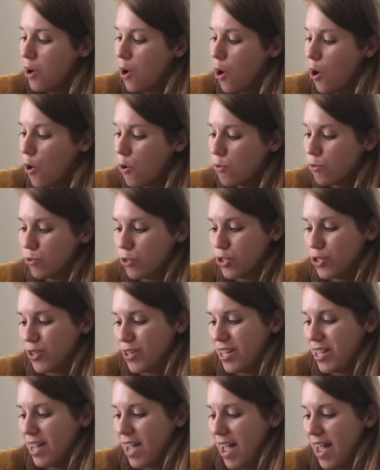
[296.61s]

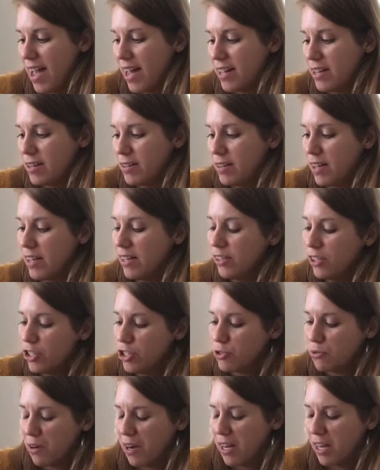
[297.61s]
Ogletree and
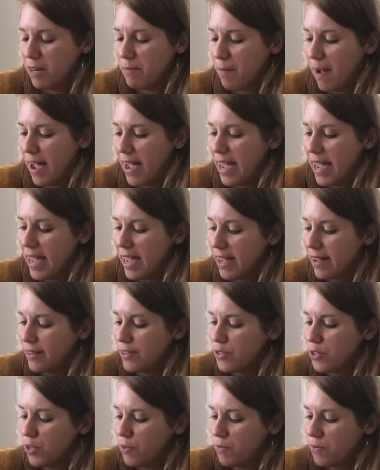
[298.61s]
illustrated by Anne
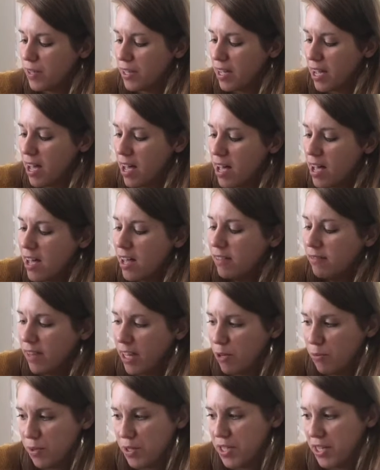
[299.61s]
Sophia
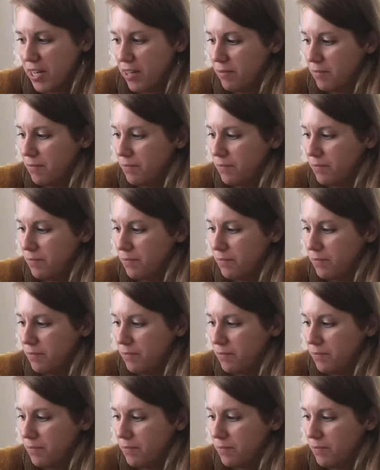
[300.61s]
Langwitton.